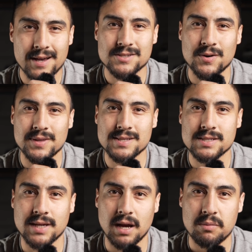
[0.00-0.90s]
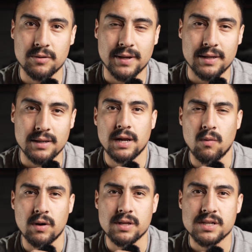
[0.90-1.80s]
how's it going? This is Gabriel again, and I
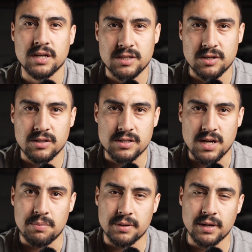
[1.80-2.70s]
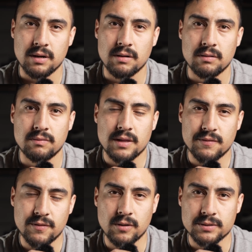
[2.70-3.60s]
wanted to continue the topic of the
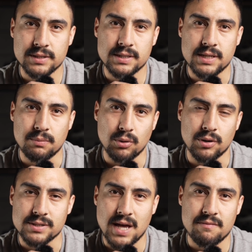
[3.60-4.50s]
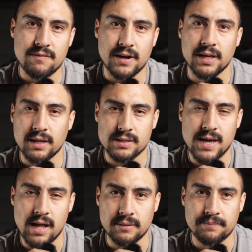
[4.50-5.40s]
difficulties that employers have finding
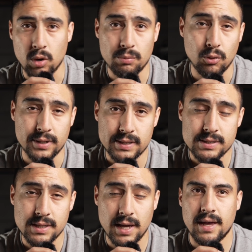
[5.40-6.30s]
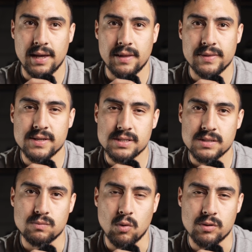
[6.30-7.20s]
talent or employees. And this
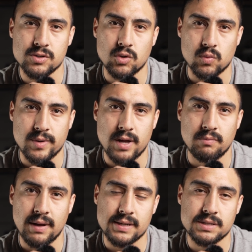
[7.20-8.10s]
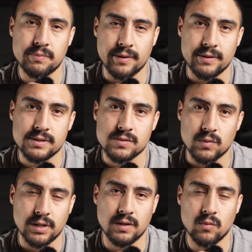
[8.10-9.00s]
is more so around my experience
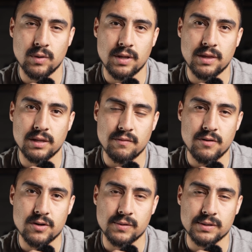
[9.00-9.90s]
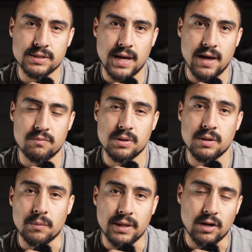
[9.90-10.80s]
working with individuals that have been
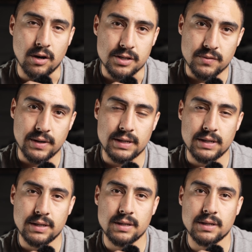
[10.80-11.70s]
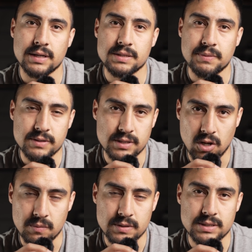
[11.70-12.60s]
formerly incarcerated, experiencing
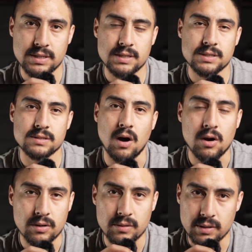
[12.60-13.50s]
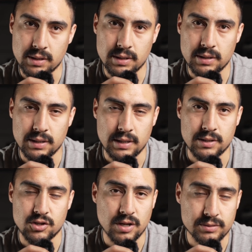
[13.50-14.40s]
homelessness, are
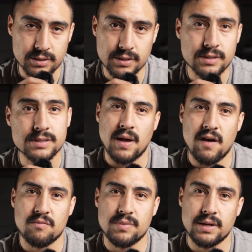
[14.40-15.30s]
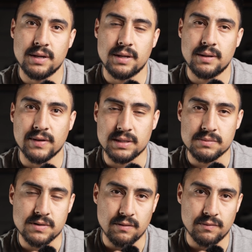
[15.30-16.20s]
in shelters, have been
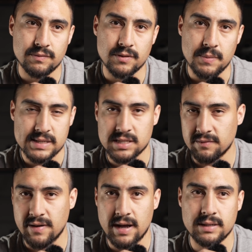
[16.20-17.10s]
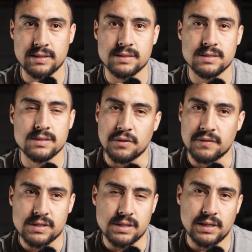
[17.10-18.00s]
victims of domestic violence,
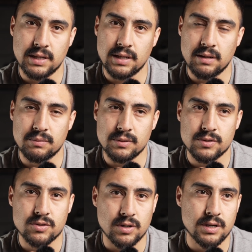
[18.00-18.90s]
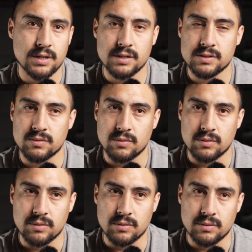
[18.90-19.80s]
previously abused drugs
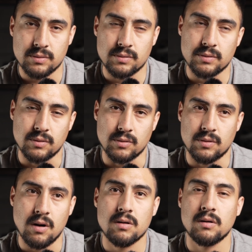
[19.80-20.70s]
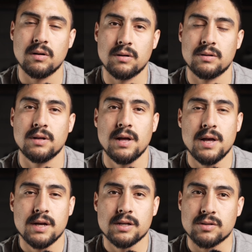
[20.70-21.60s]
or alcohol.
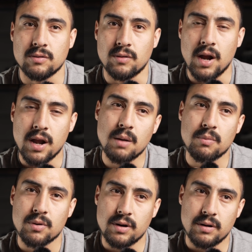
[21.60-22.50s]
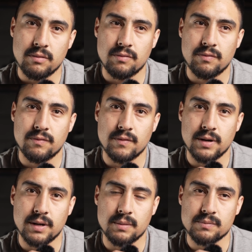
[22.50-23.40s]
So a number of
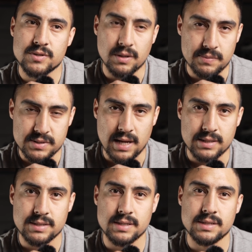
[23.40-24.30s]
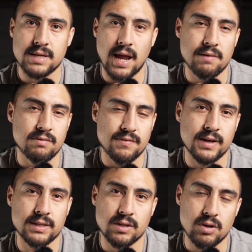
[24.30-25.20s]
circumstances that have
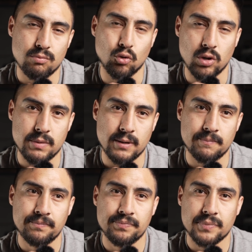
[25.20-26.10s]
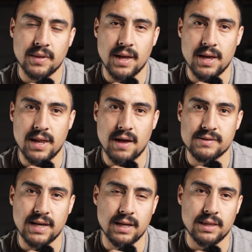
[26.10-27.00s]
affected their employment and have
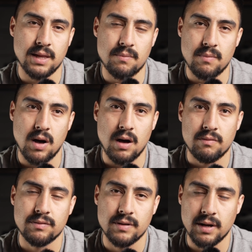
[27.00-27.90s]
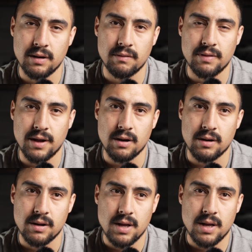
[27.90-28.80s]
taken them off of their